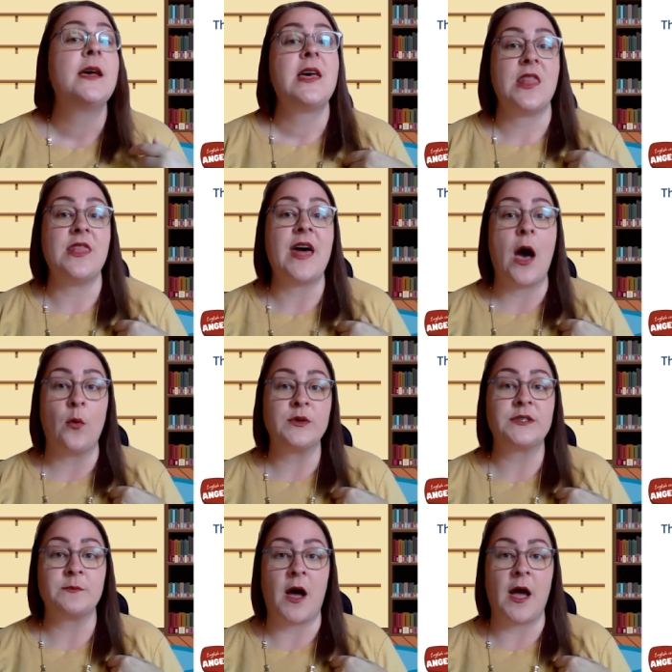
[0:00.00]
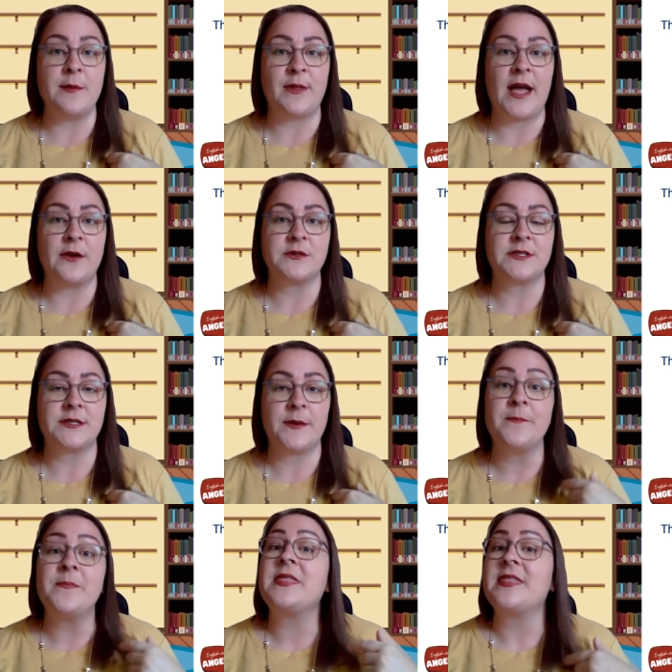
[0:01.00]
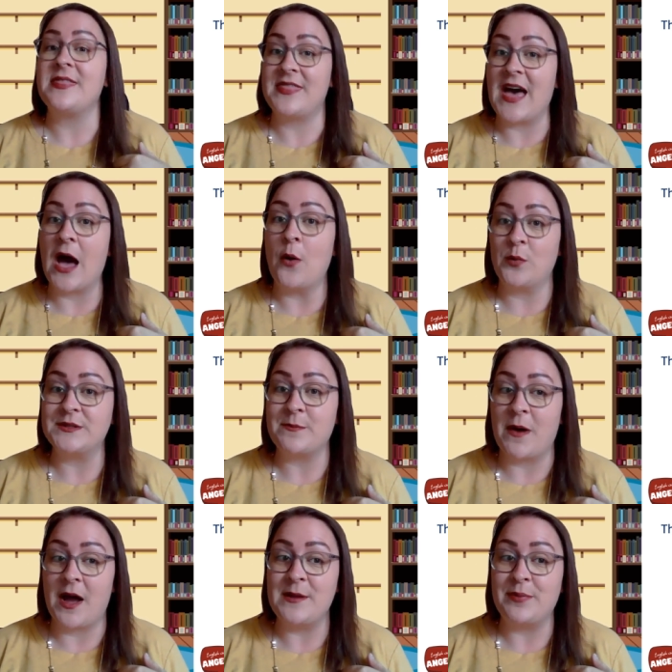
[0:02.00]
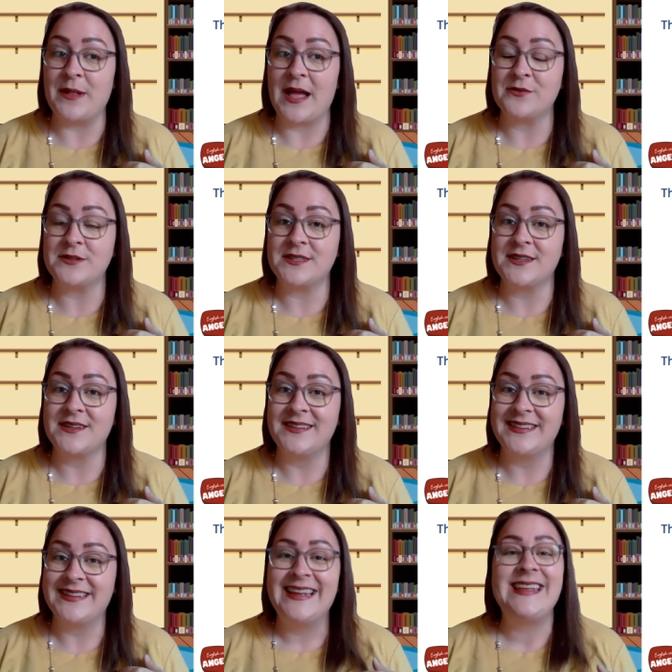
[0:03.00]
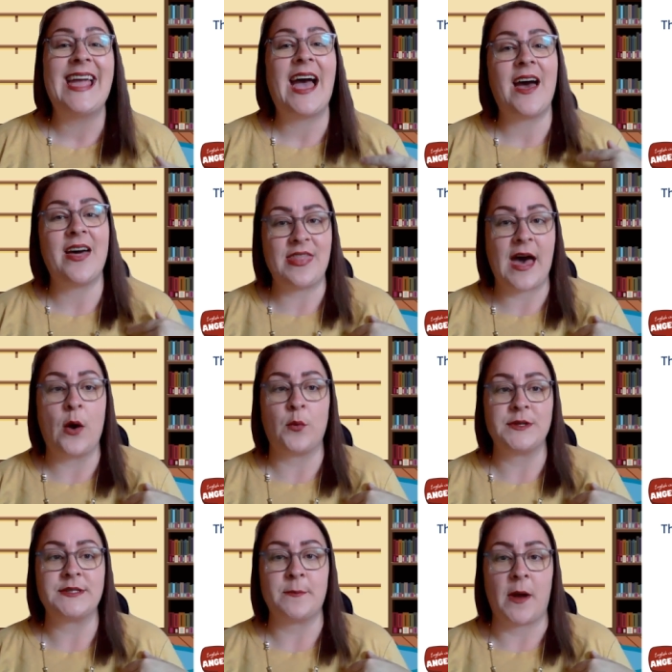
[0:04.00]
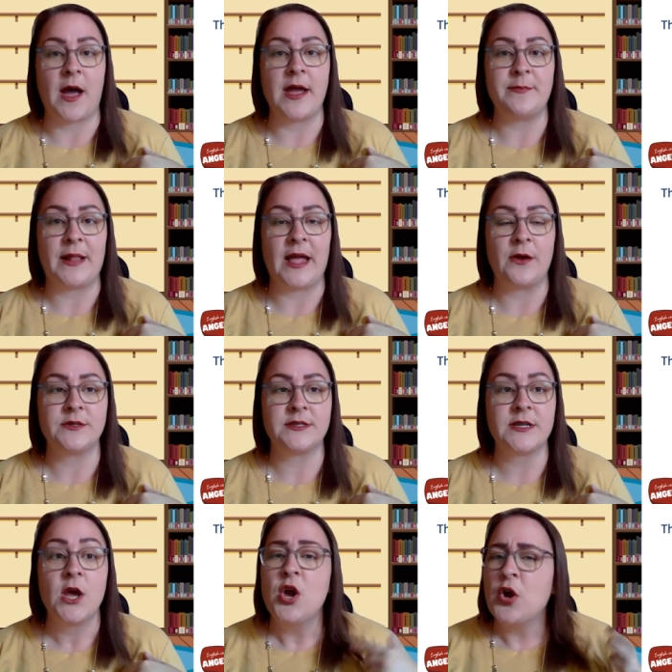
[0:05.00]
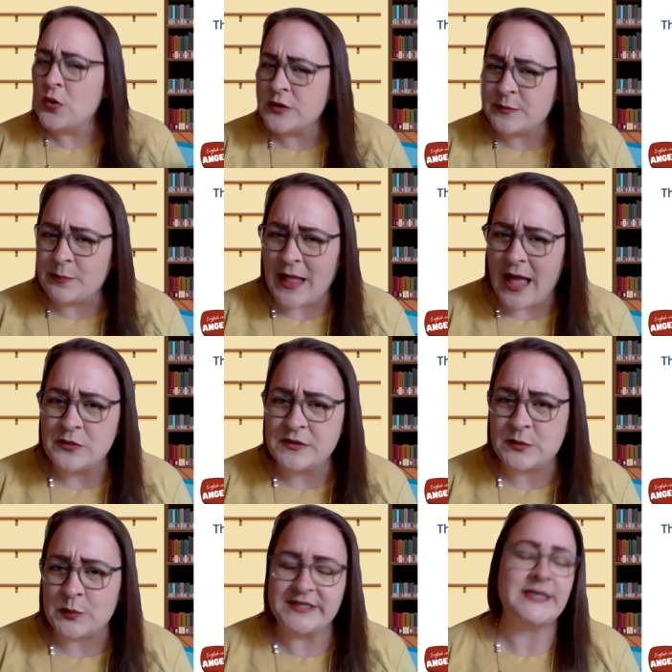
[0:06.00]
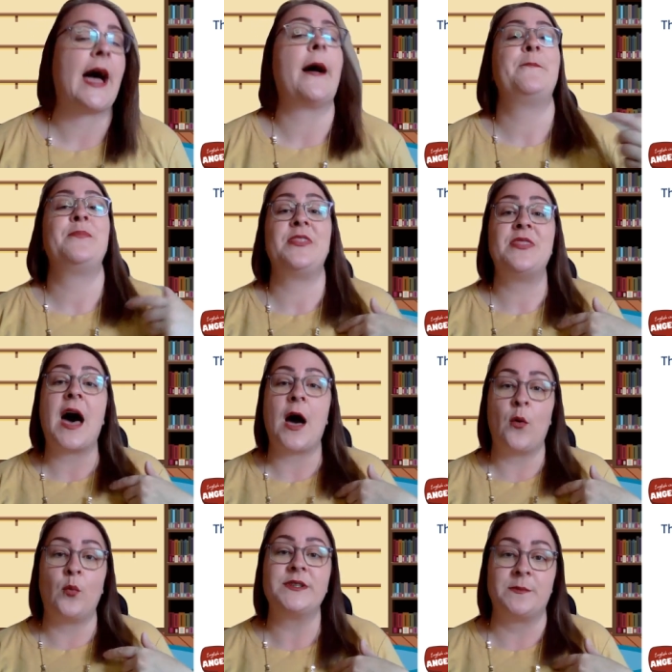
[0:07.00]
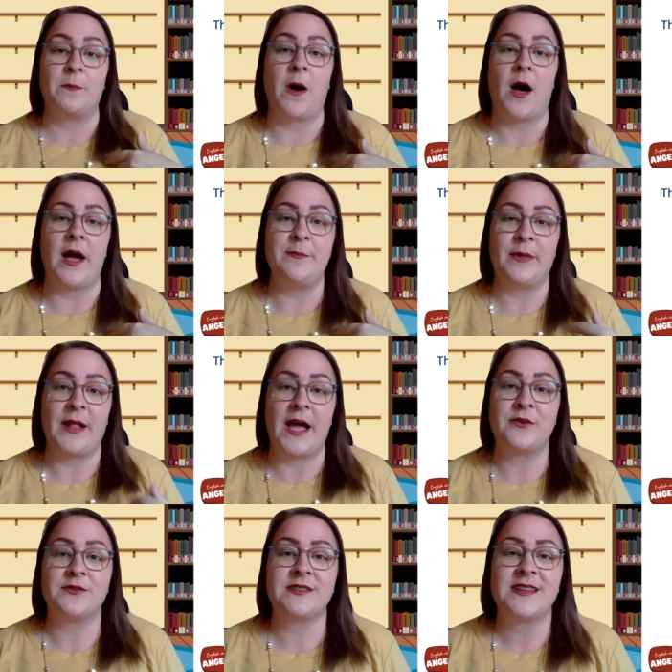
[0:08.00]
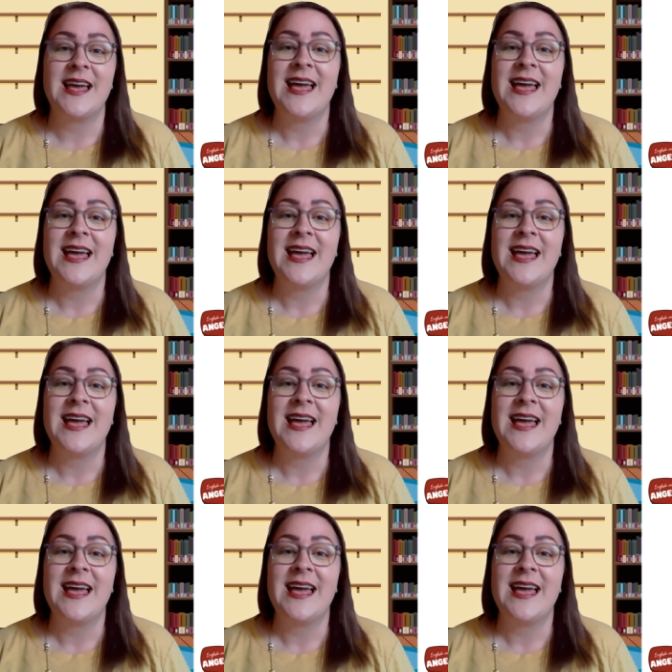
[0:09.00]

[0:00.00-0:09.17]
That was my blouse. That was my blouse. Yeah, that was my blouse. Whose blouse was that? That was my blouse.